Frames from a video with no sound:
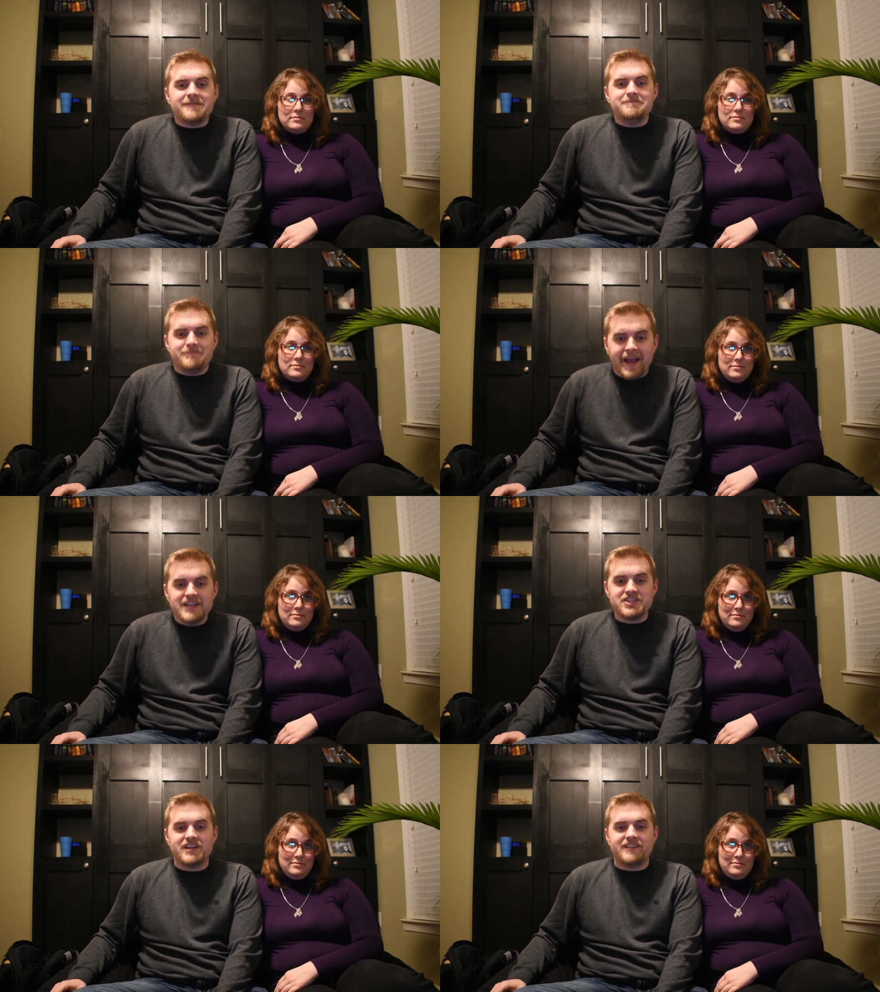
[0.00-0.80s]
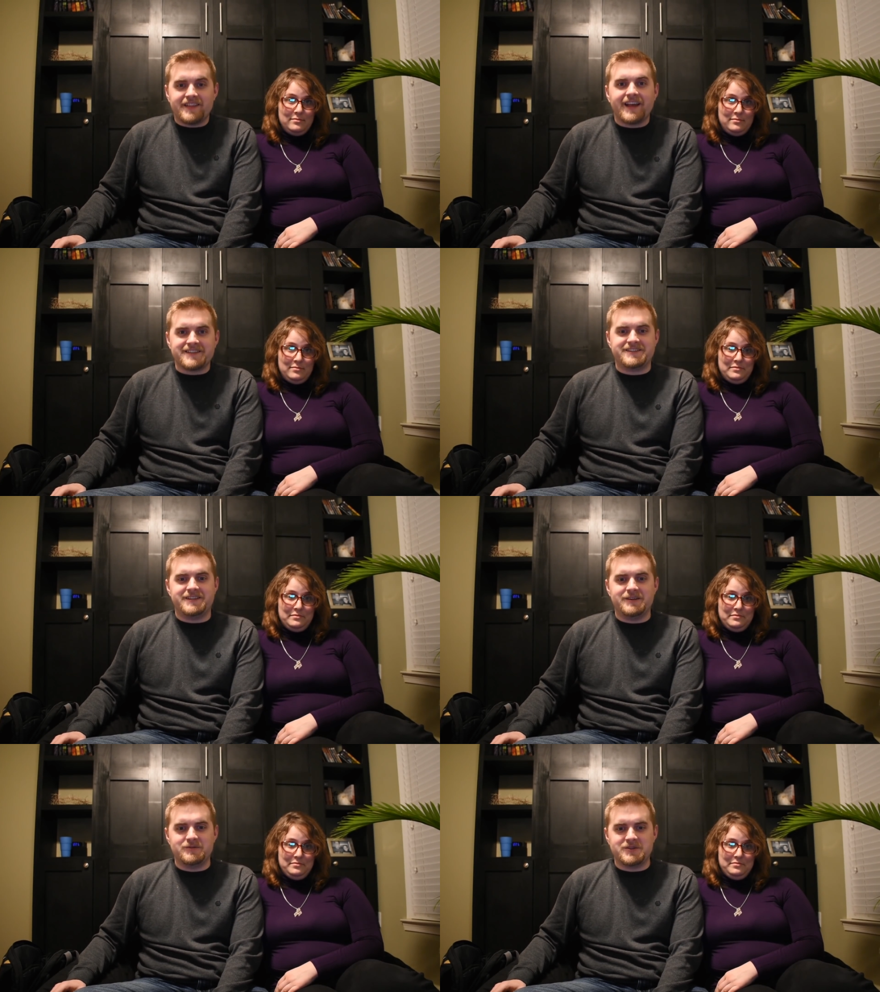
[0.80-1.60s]
Speaker 1: animation thanks to
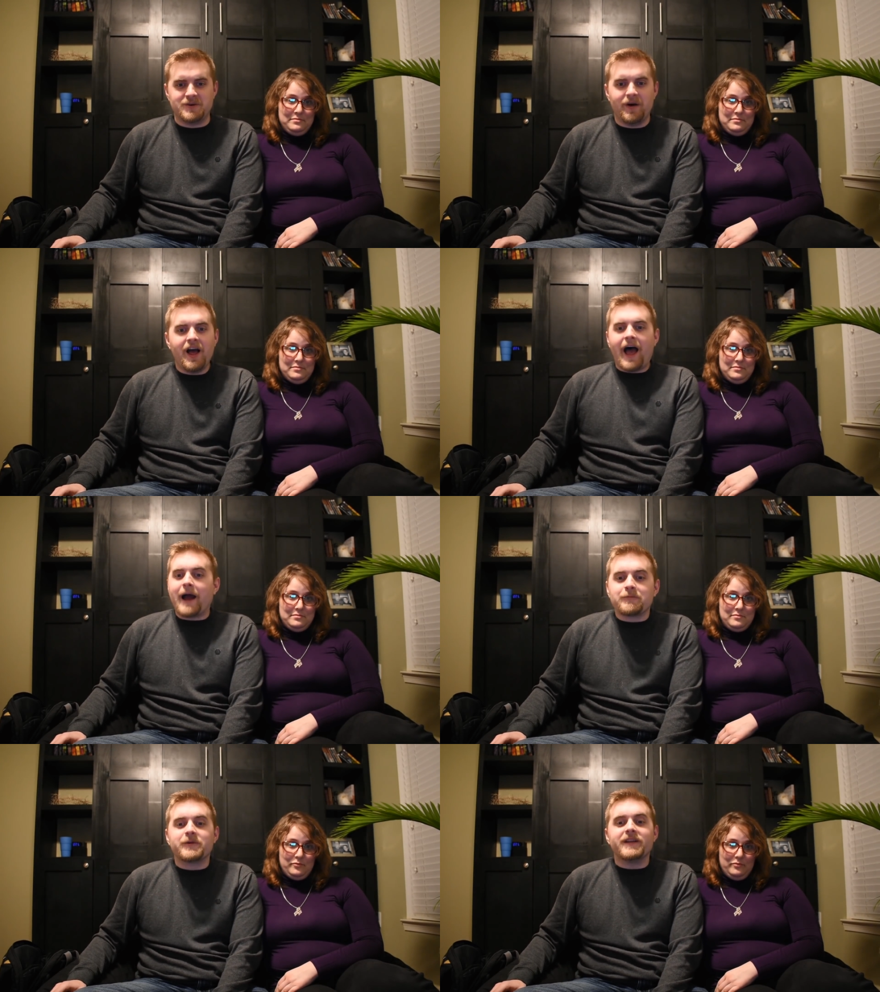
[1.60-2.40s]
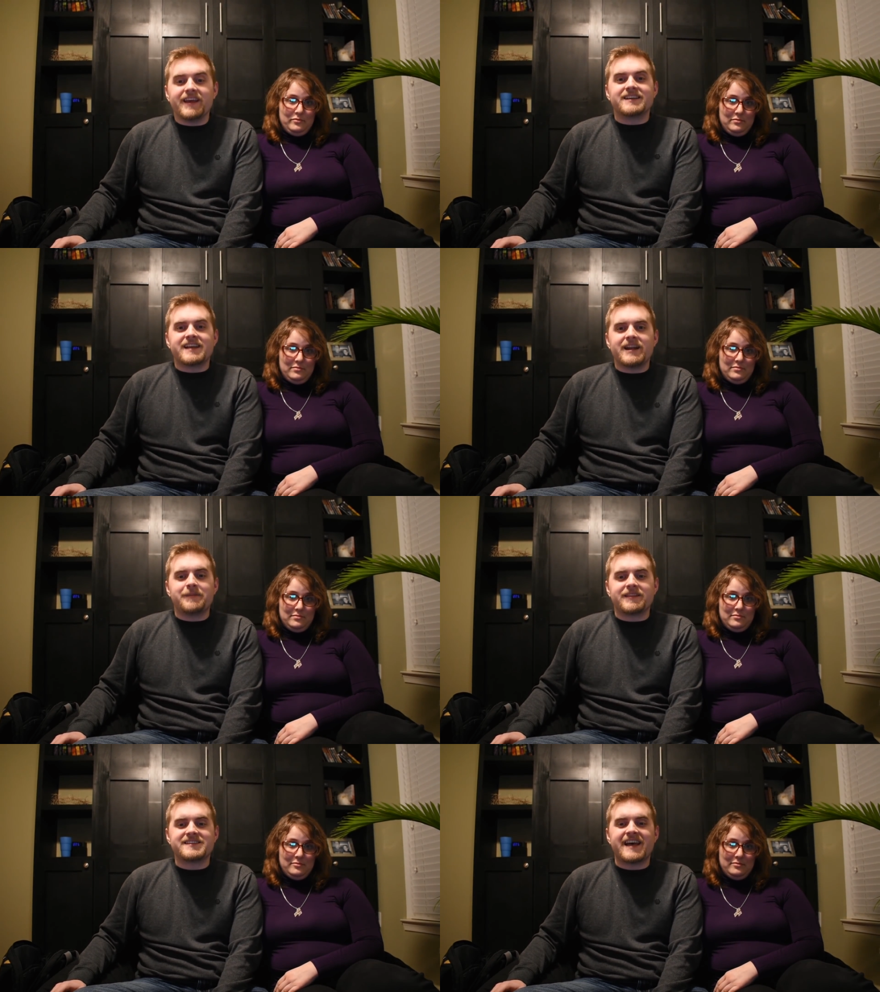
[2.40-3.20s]
you two. I'm really excited
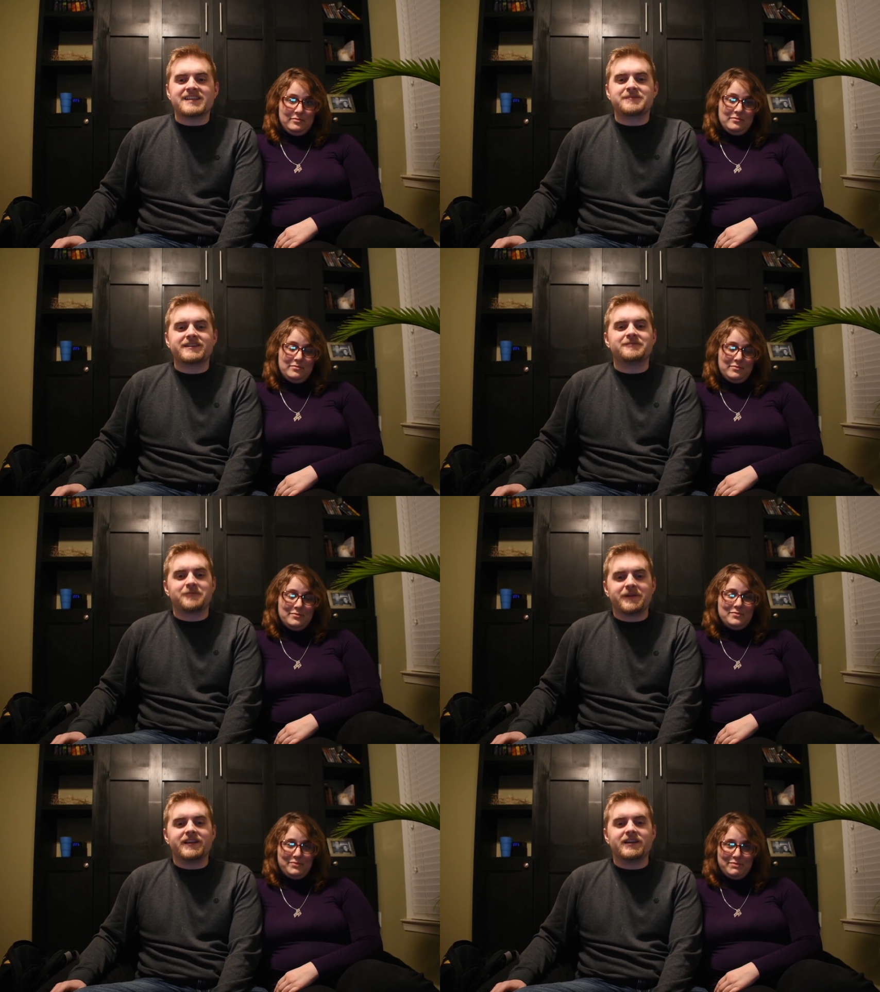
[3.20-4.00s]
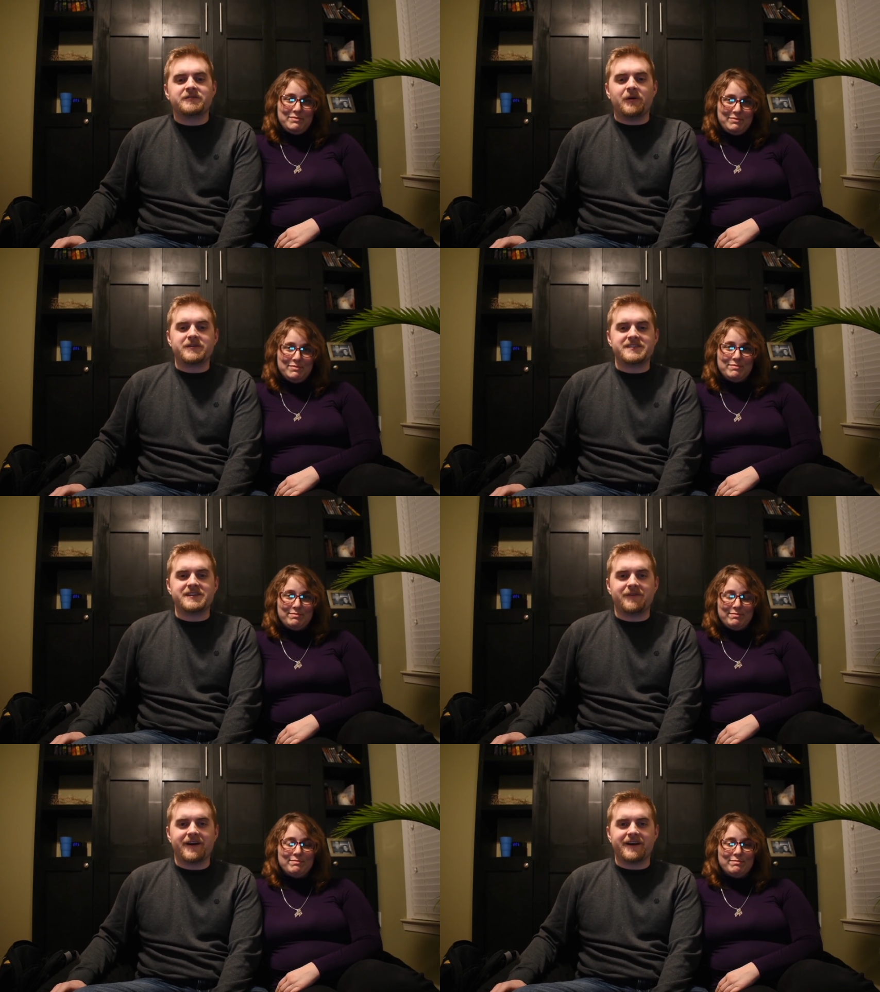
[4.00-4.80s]
about this aspect and really look forward to
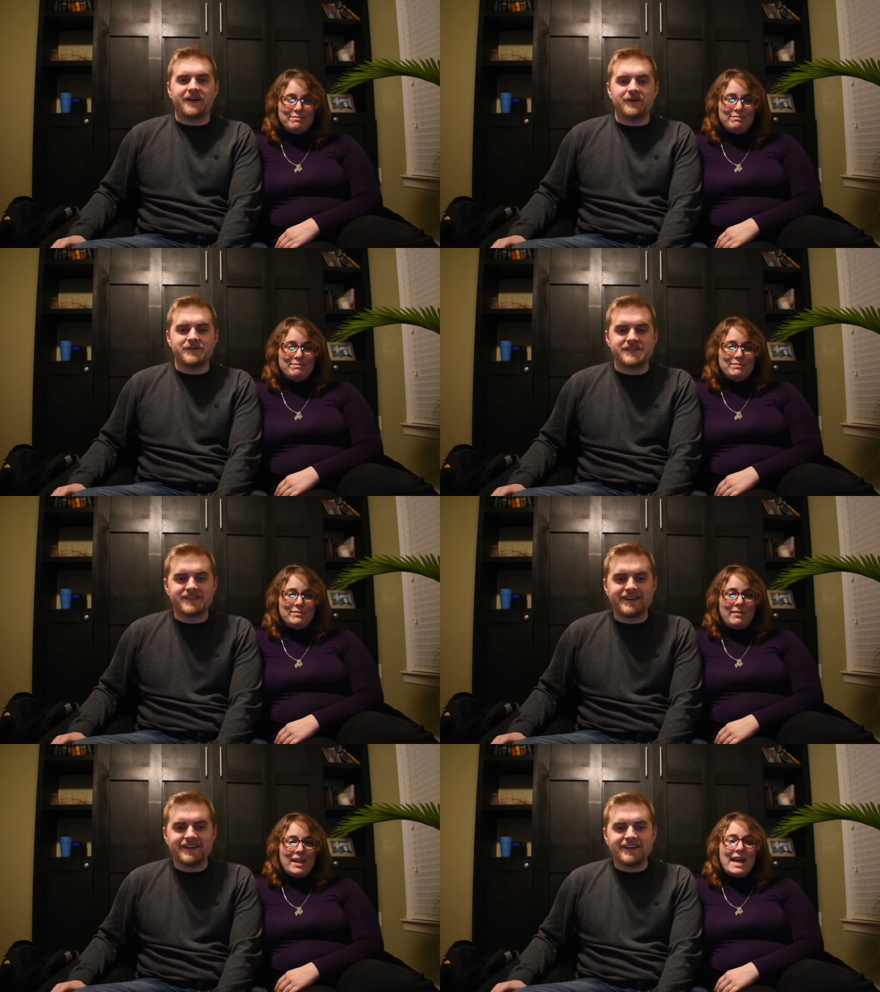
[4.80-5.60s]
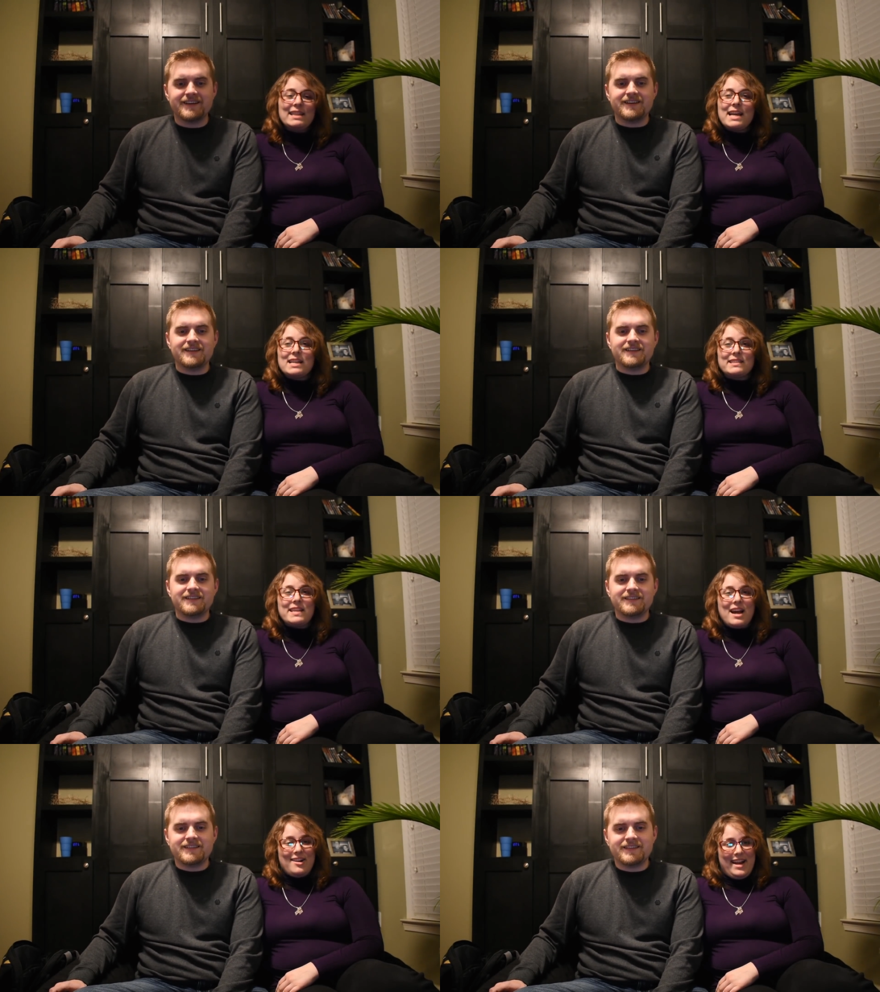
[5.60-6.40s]
see where it goes.
Speaker 2: And
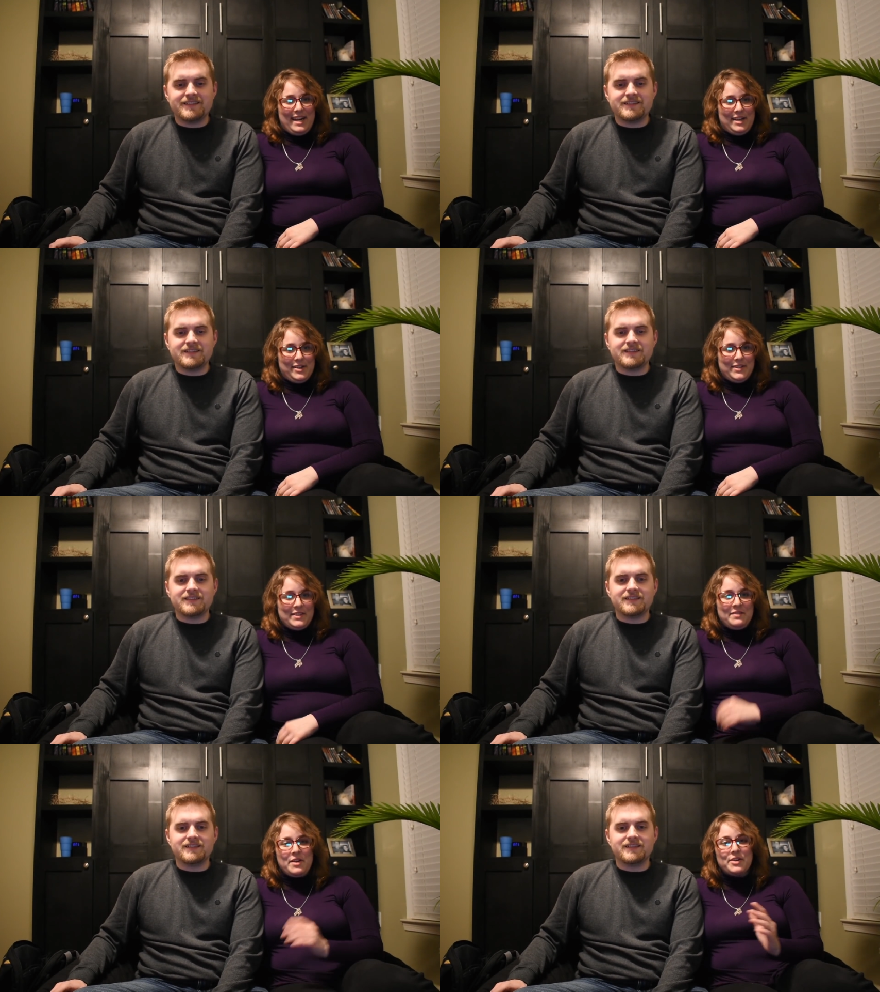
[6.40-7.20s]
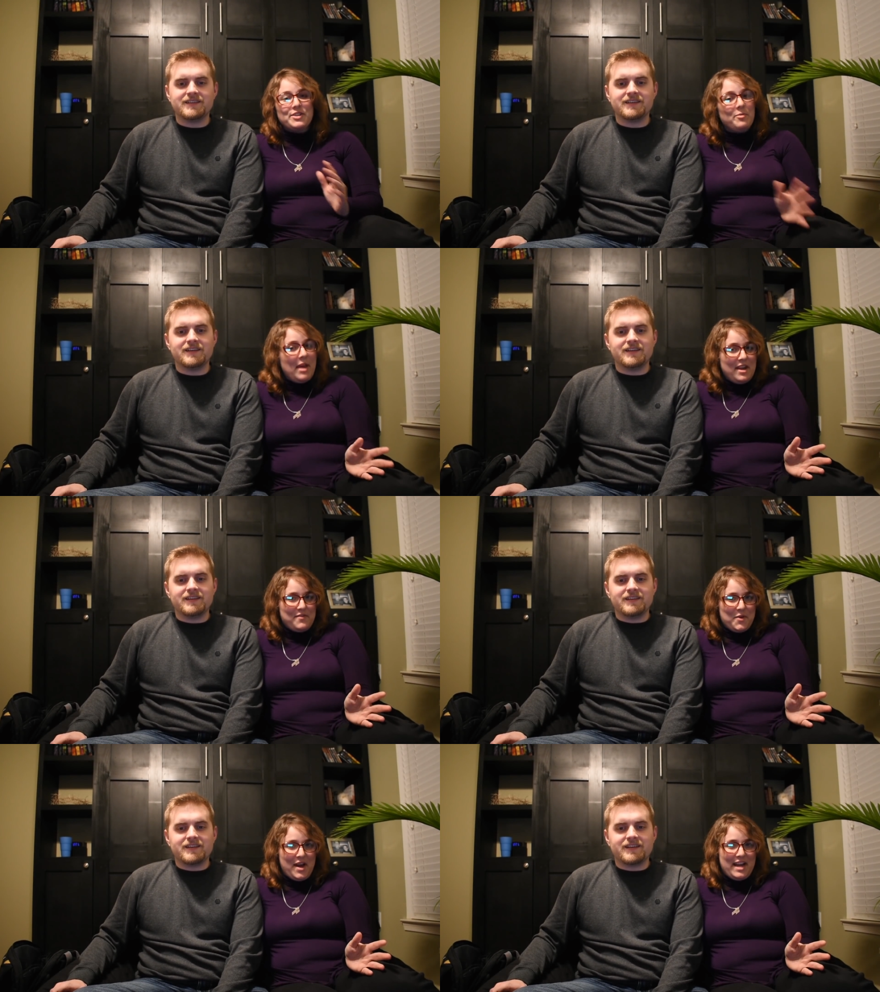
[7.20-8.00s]
lastly, our editors. There are so many
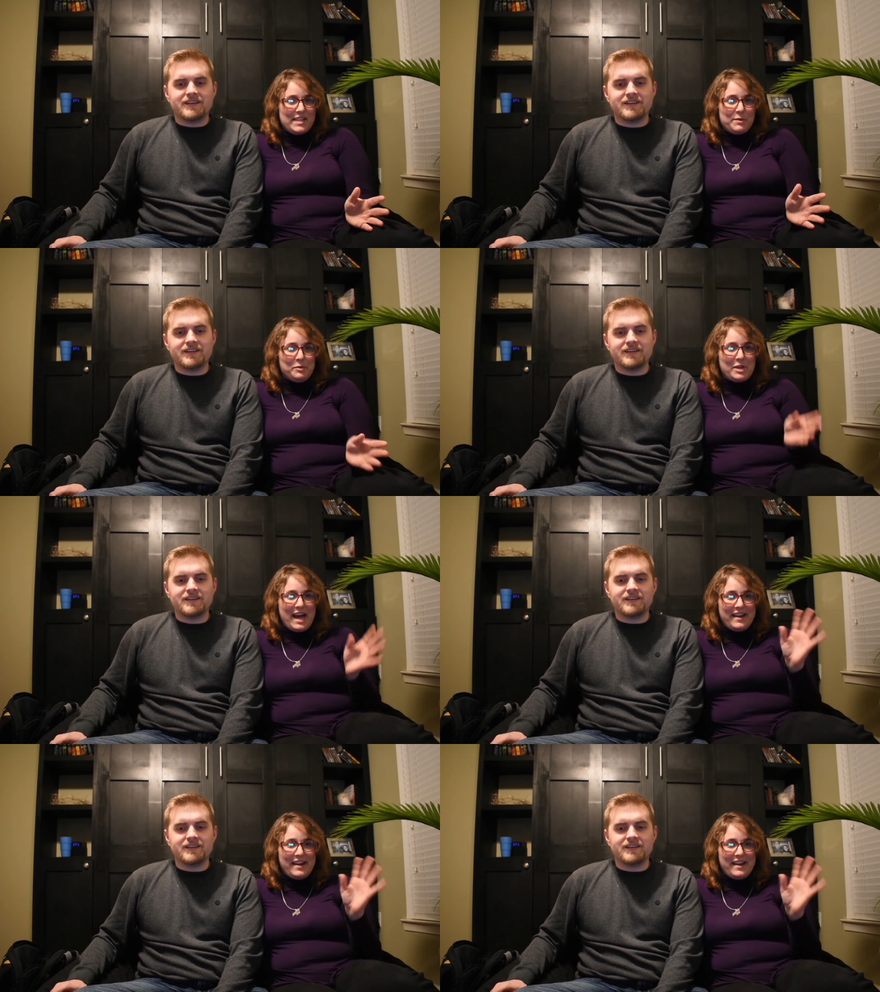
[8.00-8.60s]
of you guys, so we'll